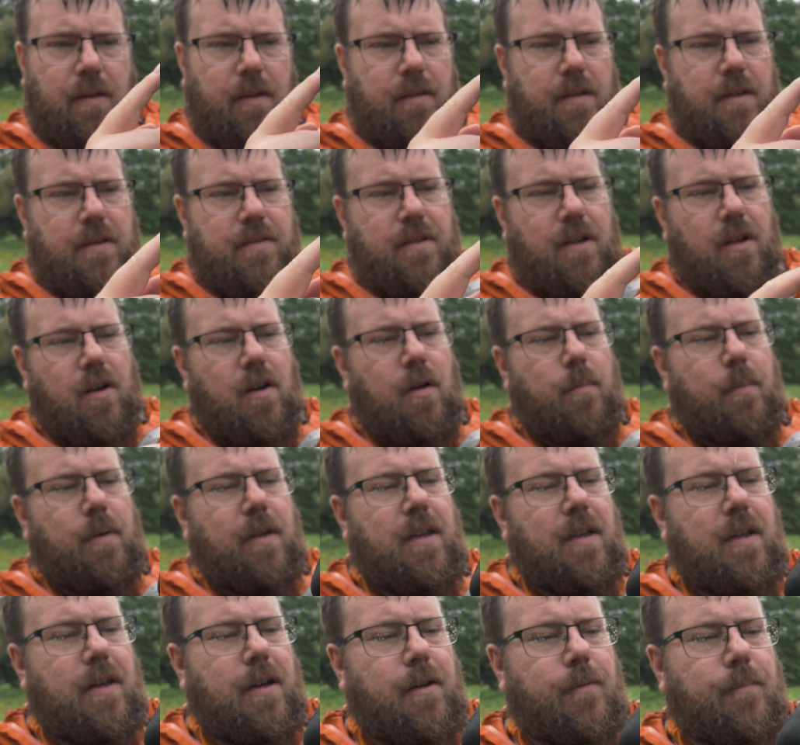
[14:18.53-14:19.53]
this arm
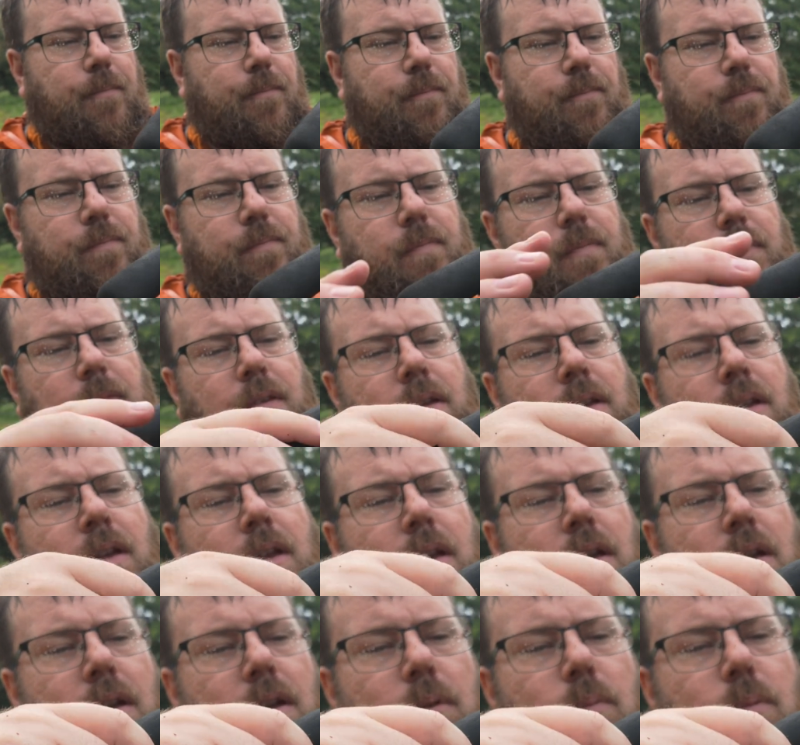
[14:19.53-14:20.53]
here,
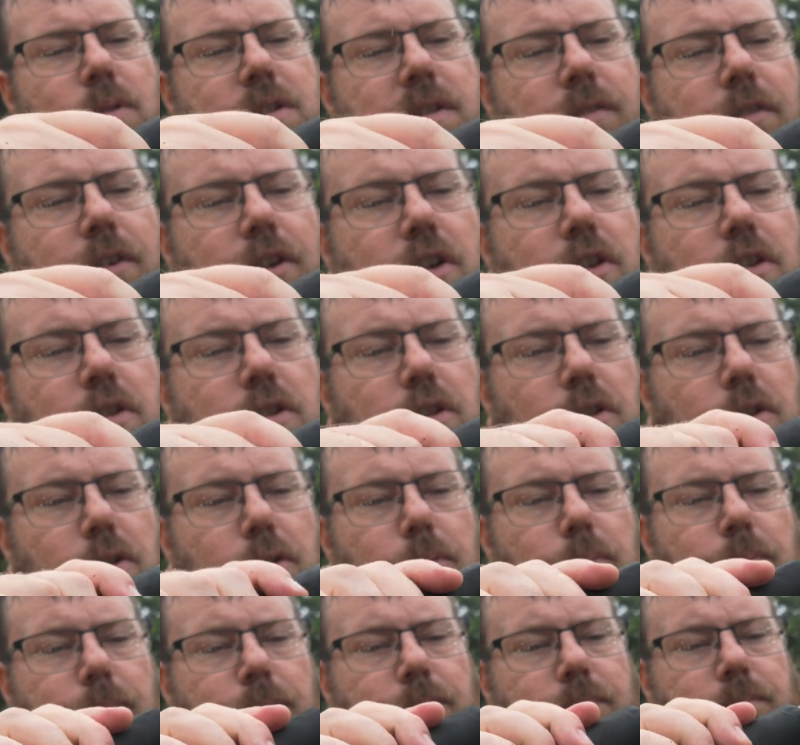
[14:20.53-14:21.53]
which if I
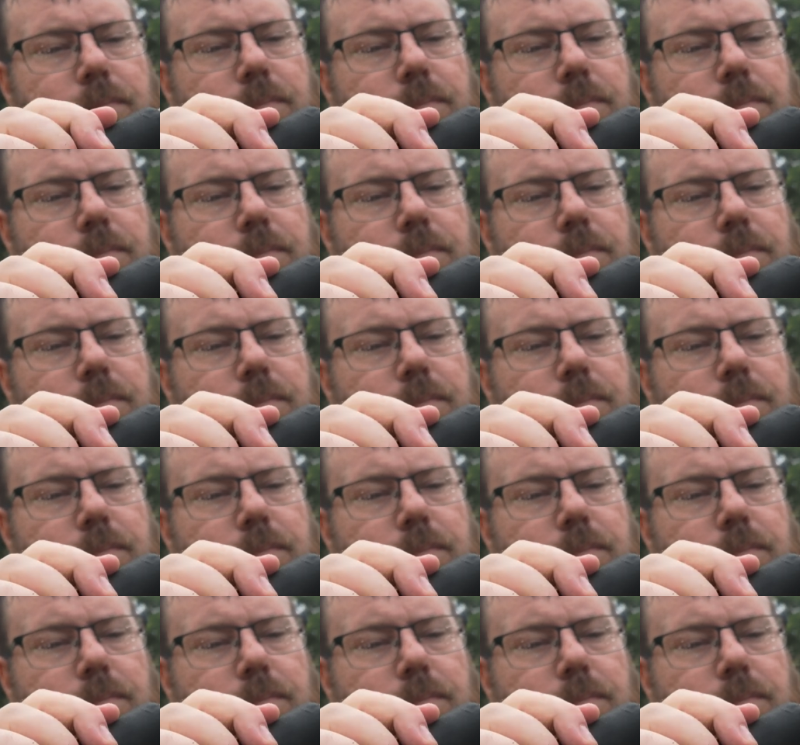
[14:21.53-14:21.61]
undo,